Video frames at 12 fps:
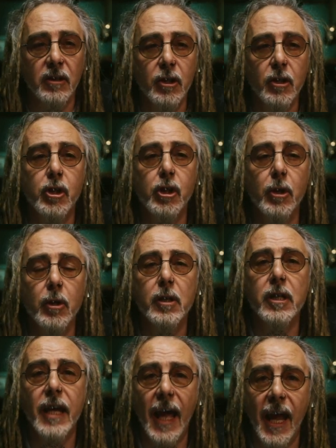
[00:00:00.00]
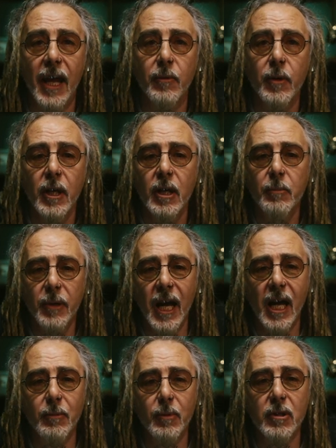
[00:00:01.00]
You should now be
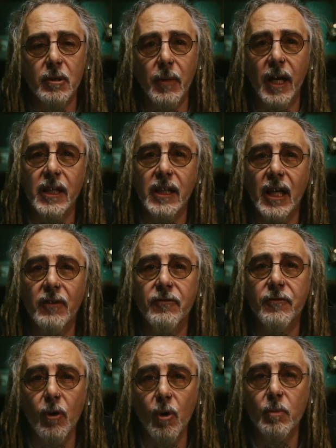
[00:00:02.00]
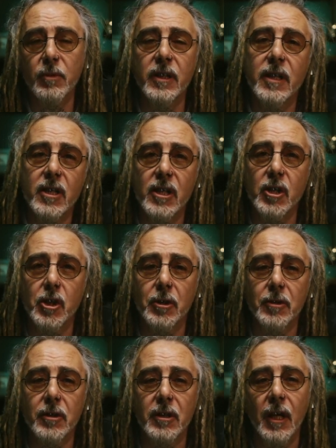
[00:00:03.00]
able to make informed
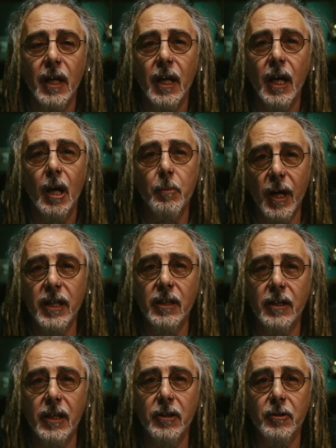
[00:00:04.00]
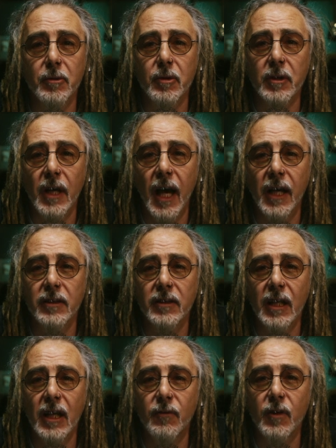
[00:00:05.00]
decisions about your needles,
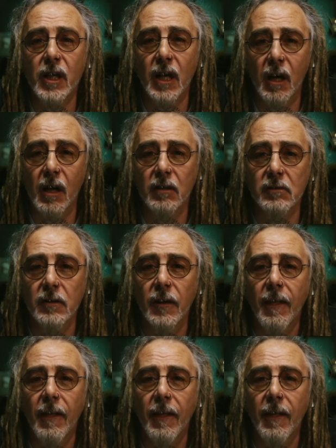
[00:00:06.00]
and if you can't,